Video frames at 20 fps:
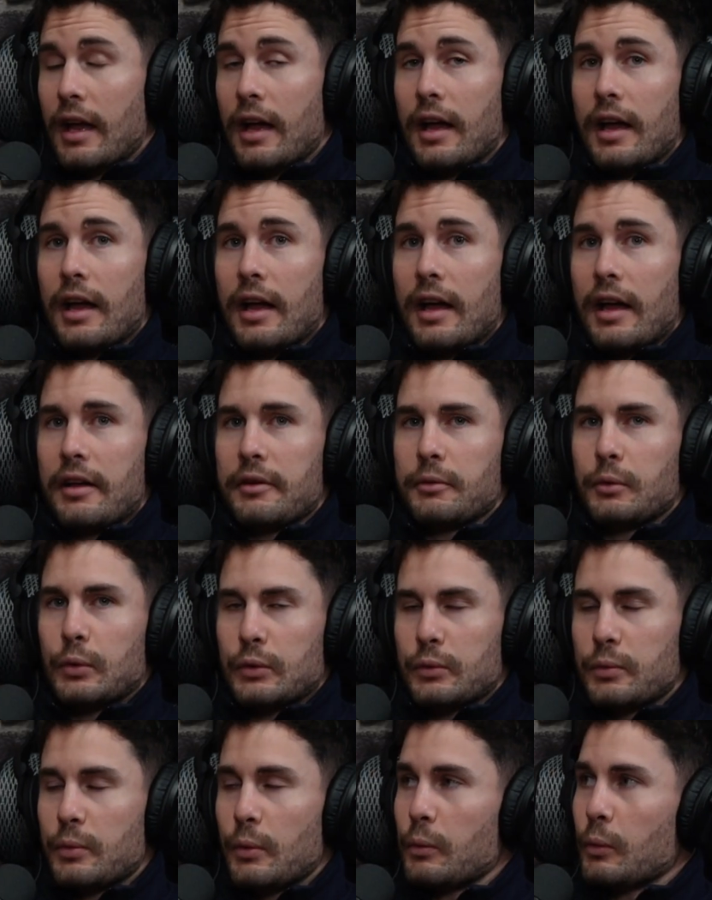
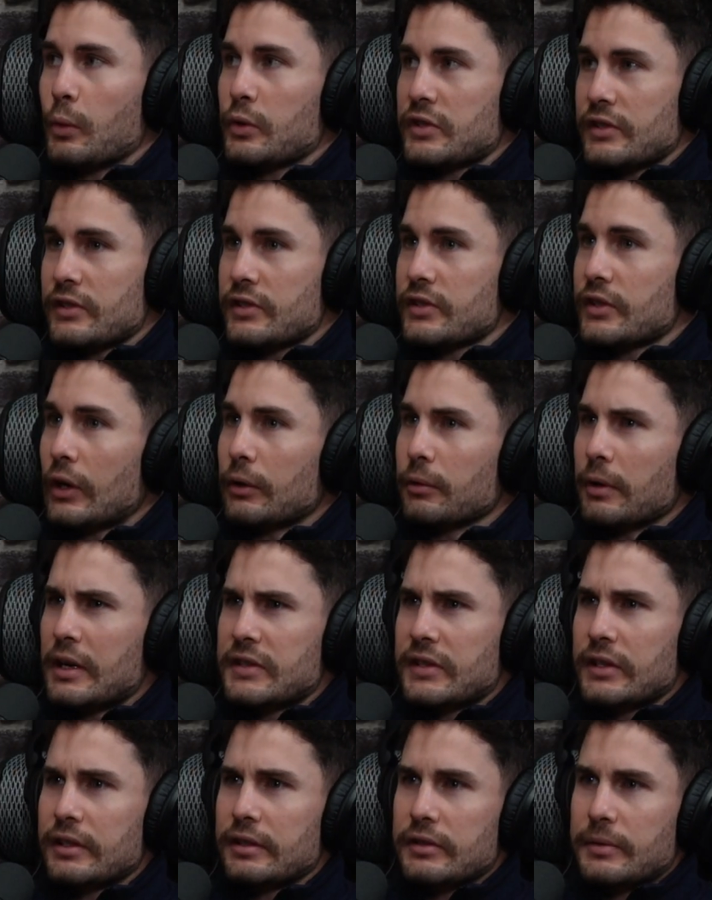Well, wasn't so
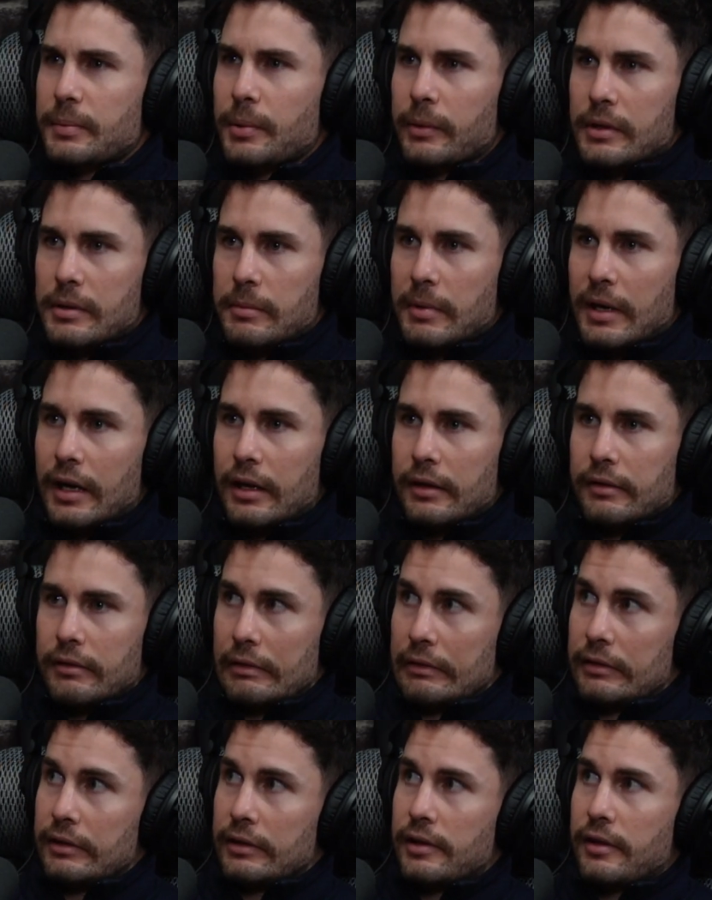recent. It's probably about
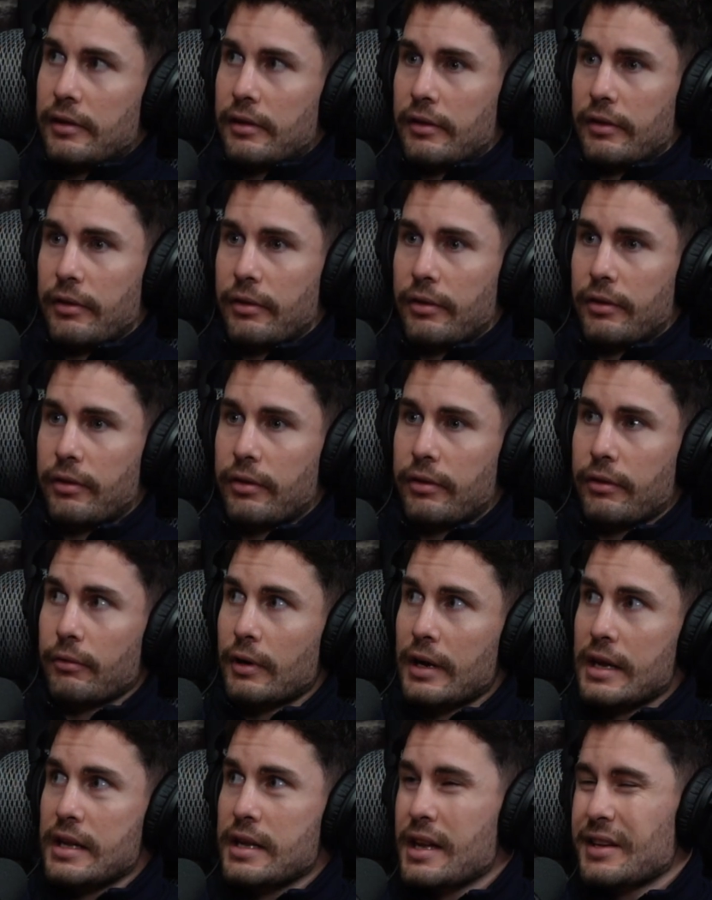
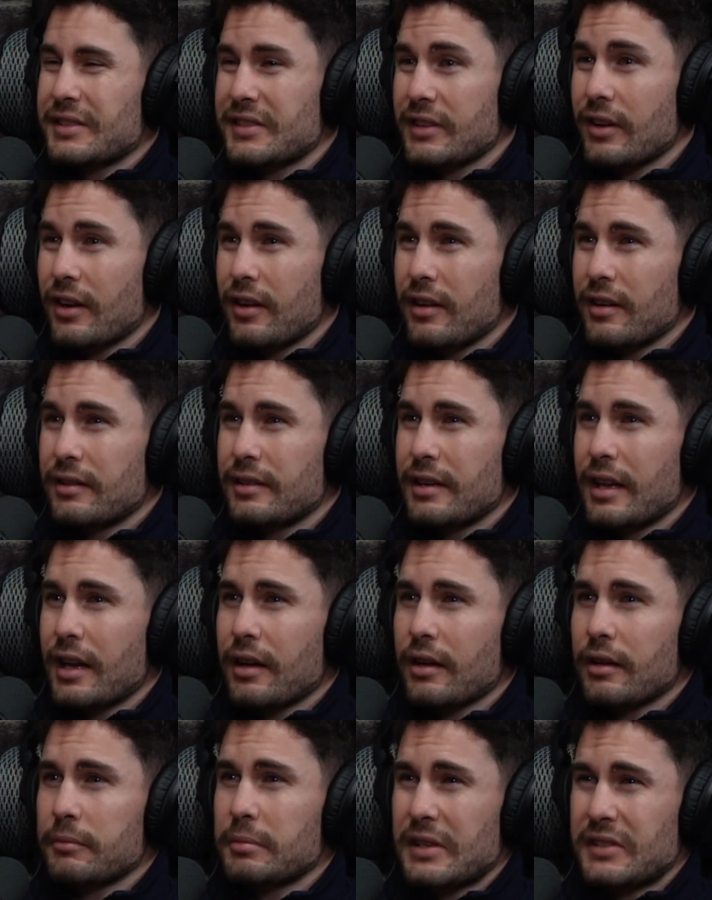3 years ago now.
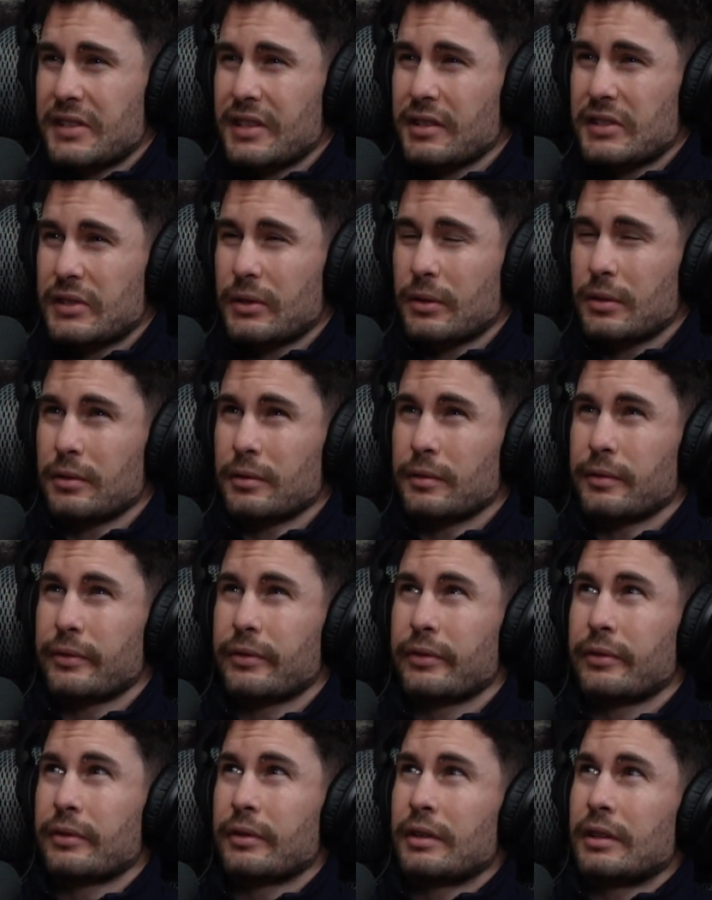I'm guessing it's sort of,
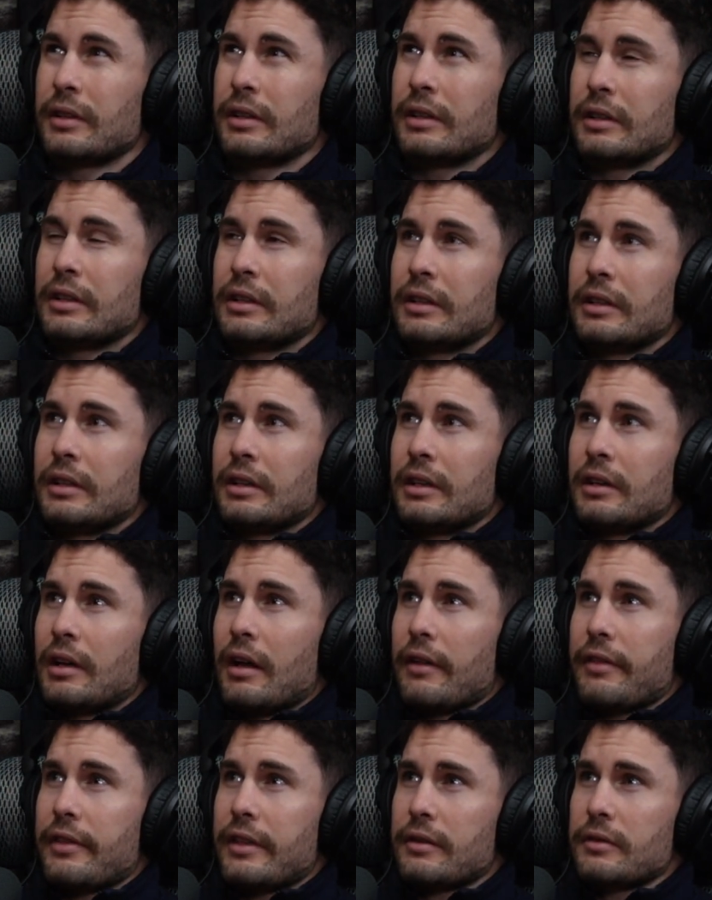
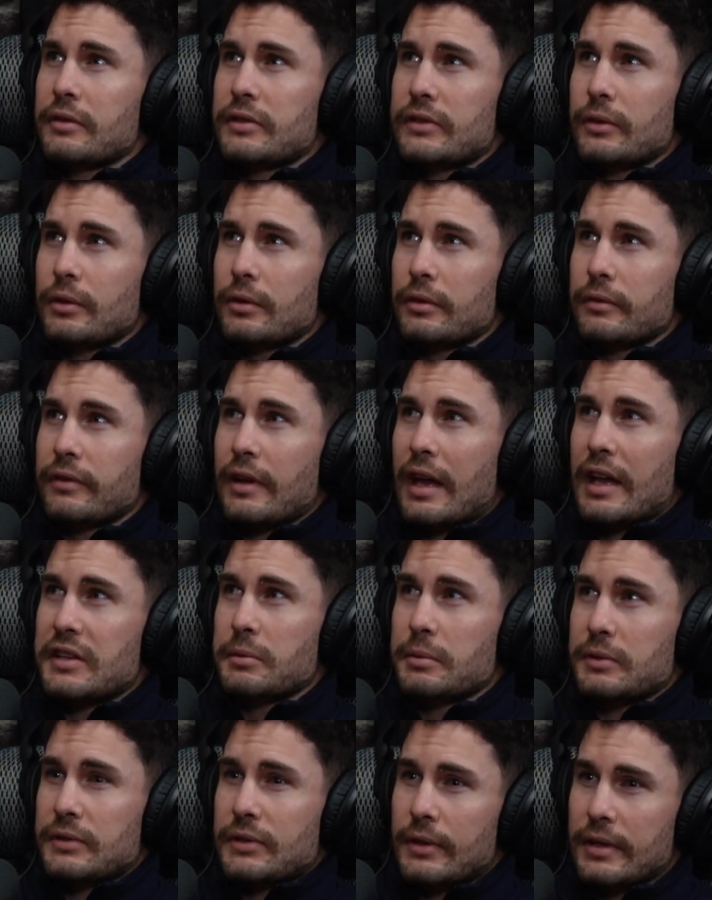I think it was sort of as
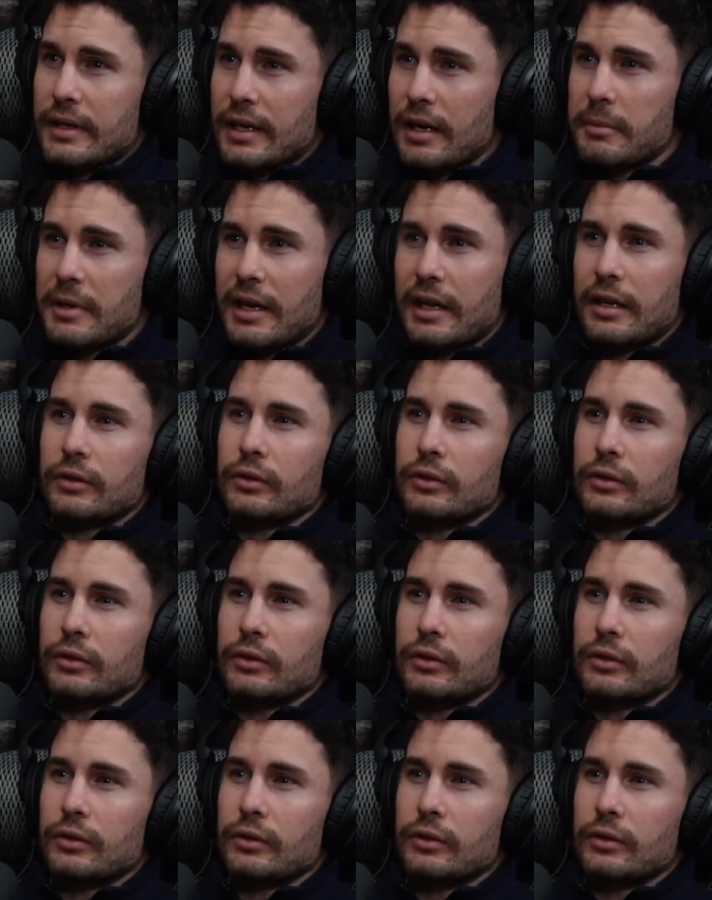we were sort of coming out of